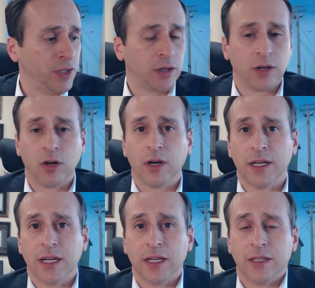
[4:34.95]

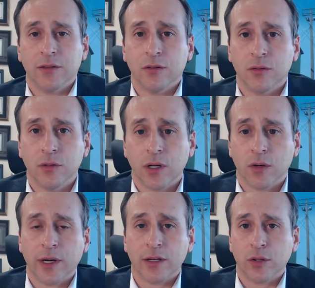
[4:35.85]
on a
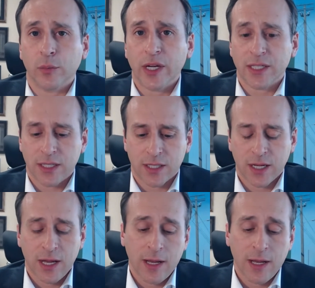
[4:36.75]
regular basis.